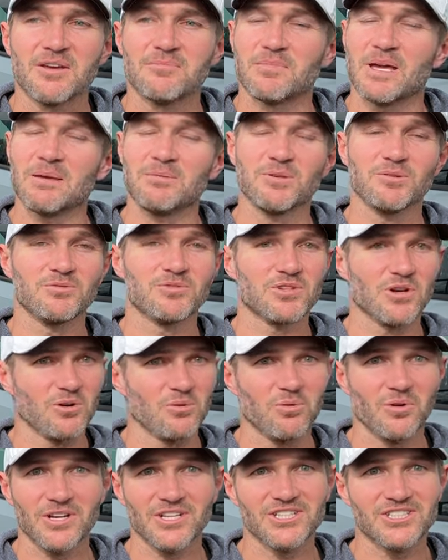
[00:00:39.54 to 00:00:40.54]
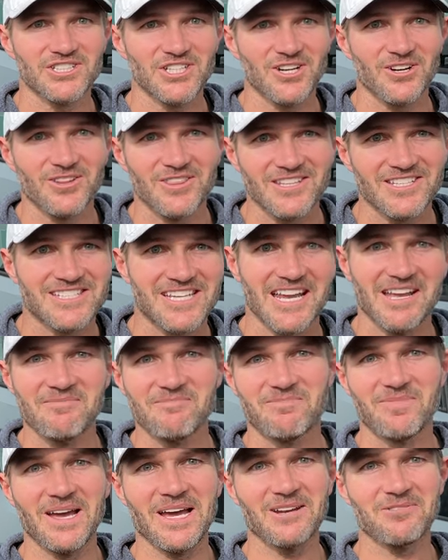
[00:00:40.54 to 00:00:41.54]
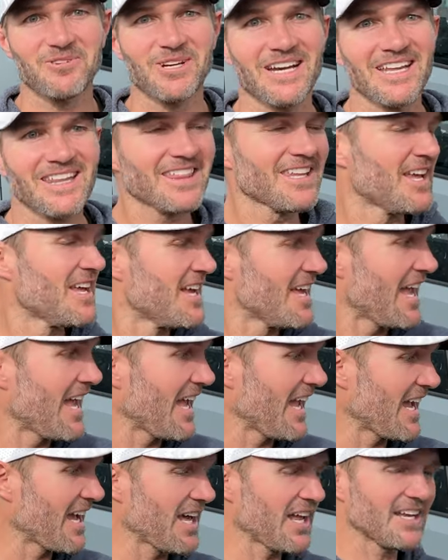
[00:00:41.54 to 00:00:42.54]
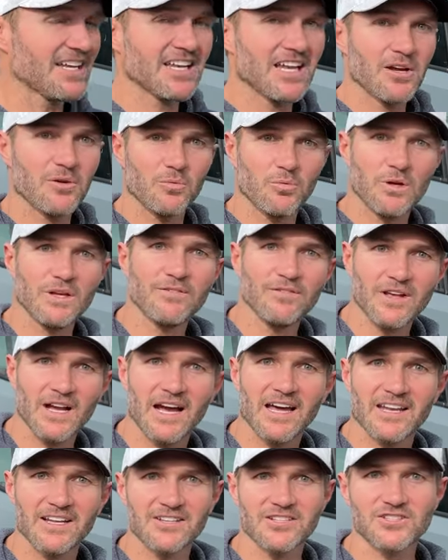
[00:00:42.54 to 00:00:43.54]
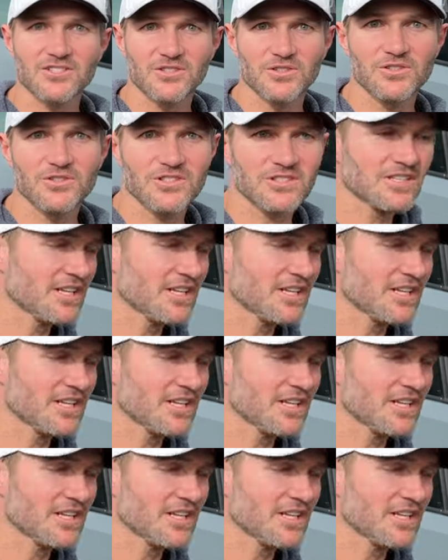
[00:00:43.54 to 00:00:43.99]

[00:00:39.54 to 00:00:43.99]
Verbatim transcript: maybe you don't want to share the same bed with. And we've got a solution